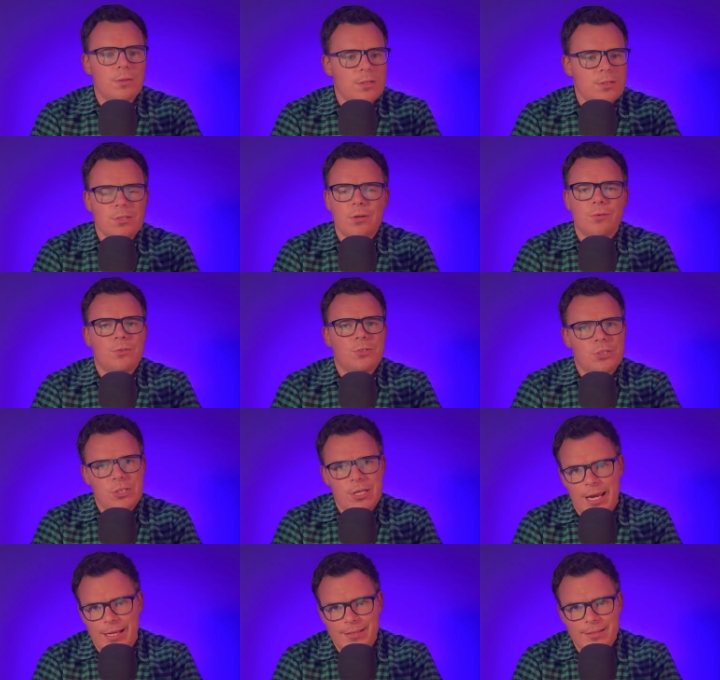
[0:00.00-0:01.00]
there's no
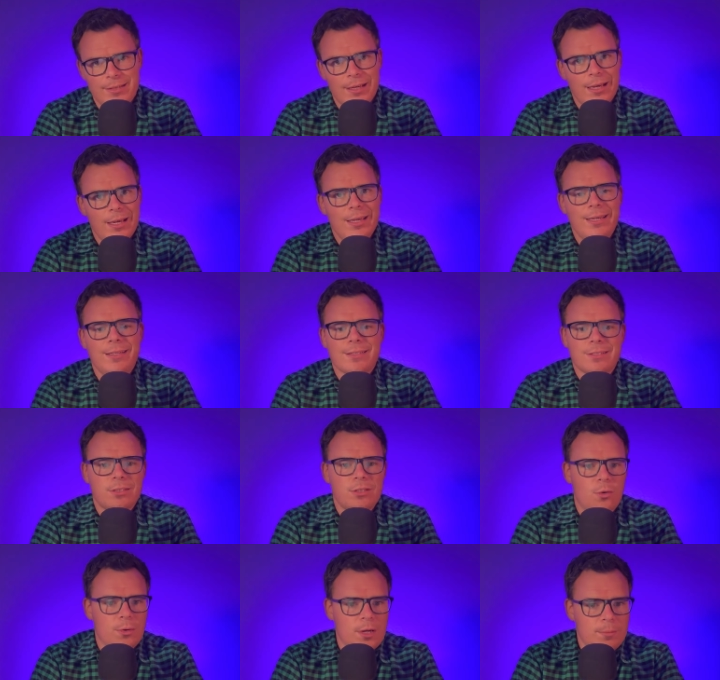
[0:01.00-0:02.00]
chance he doesn't
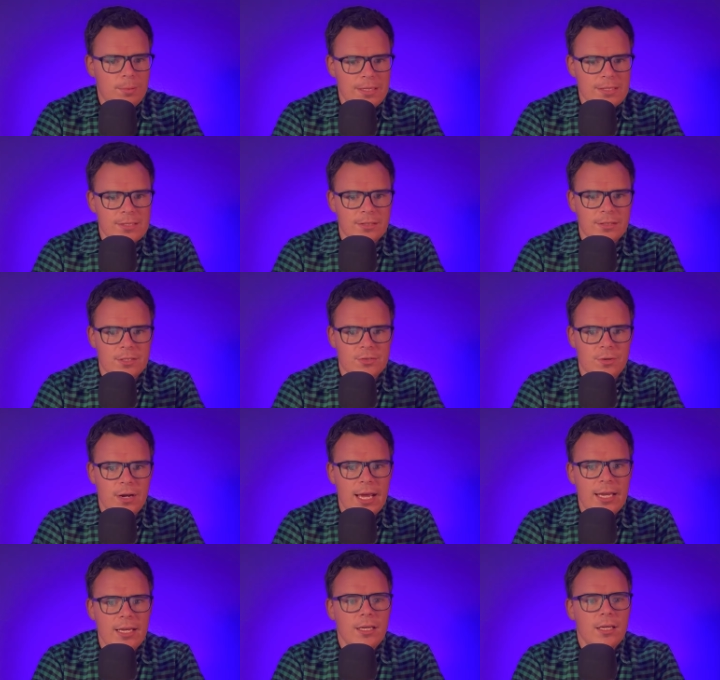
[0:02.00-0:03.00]
know what a pencil is,
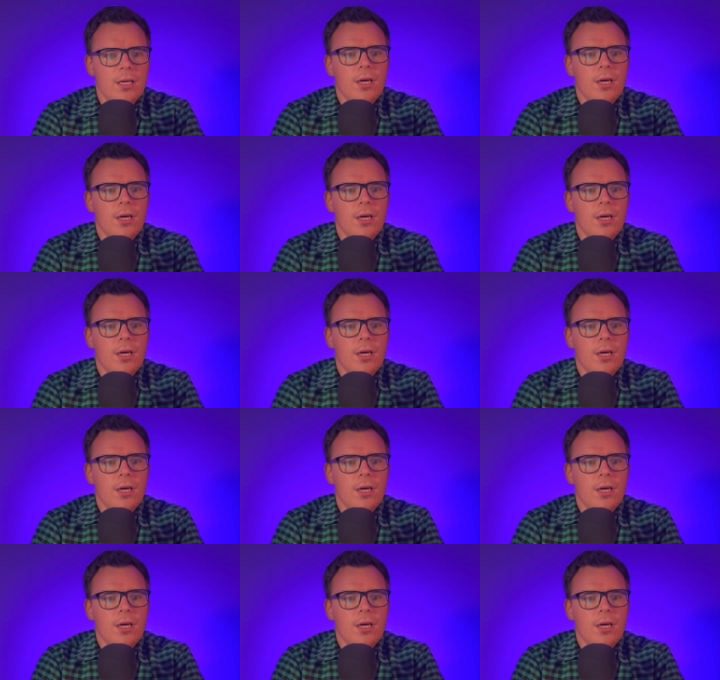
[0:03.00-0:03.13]
right?